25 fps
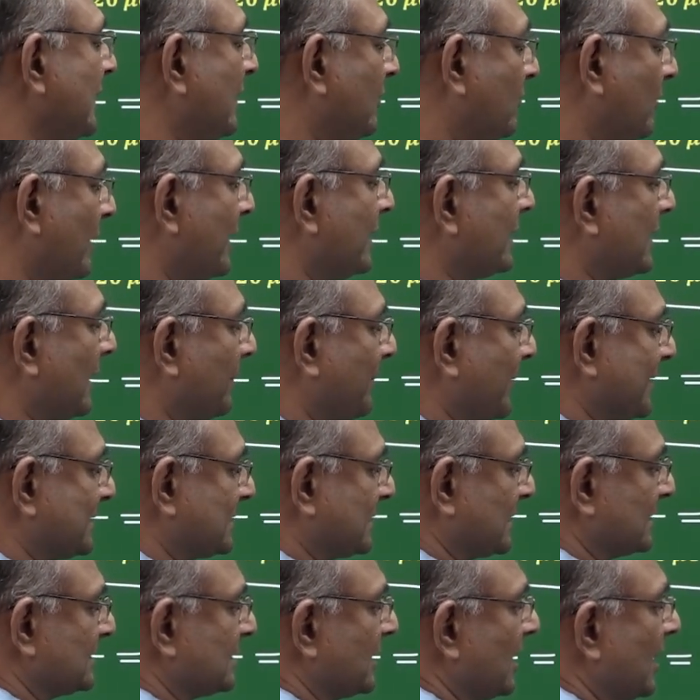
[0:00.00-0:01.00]
equivalent
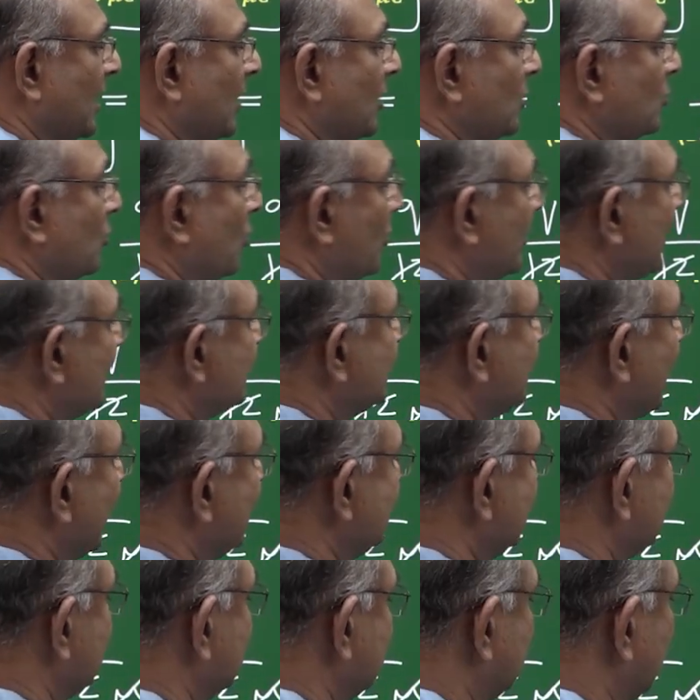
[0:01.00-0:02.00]
capacitance. Total
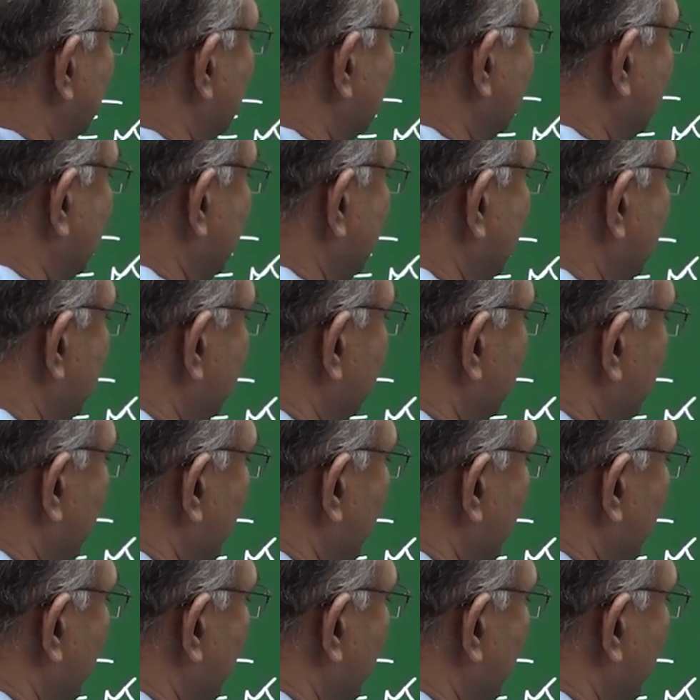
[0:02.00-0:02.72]
charge is 30